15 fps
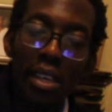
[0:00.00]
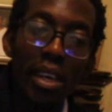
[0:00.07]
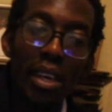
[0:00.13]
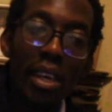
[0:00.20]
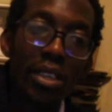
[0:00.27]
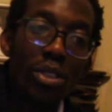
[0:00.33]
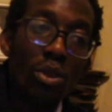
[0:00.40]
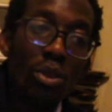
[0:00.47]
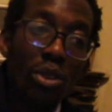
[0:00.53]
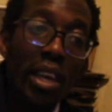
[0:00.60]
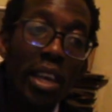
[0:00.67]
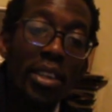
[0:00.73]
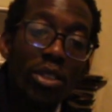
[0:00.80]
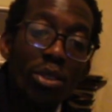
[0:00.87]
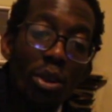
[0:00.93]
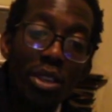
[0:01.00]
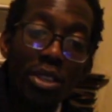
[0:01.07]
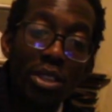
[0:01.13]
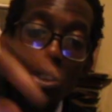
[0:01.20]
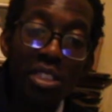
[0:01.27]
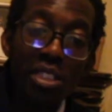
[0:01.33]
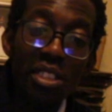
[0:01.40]
Yeah. So there's
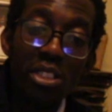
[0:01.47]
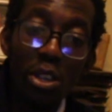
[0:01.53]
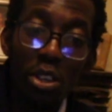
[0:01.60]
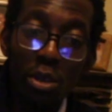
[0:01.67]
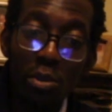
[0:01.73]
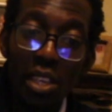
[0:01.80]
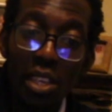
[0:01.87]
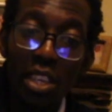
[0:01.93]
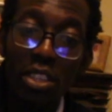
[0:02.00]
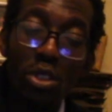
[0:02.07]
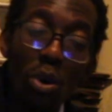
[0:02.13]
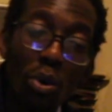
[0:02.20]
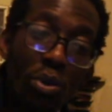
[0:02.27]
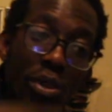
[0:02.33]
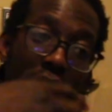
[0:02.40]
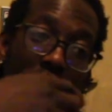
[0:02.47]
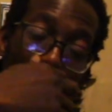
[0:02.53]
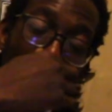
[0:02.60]
certain circumstance. So this is